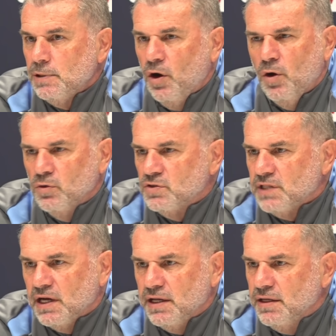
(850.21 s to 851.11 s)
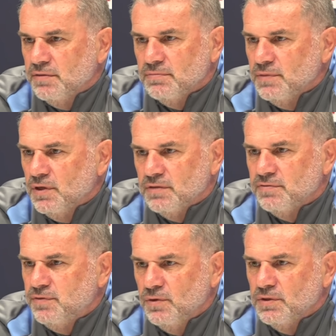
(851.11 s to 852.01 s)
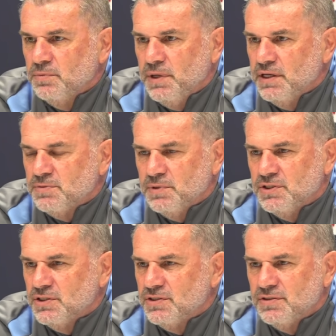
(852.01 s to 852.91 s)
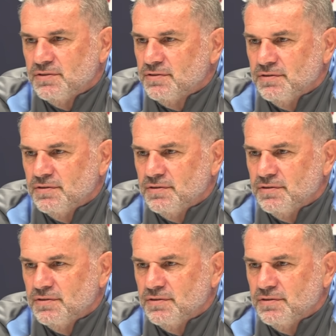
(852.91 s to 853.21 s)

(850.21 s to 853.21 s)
Old stadium, like falling to bits, but just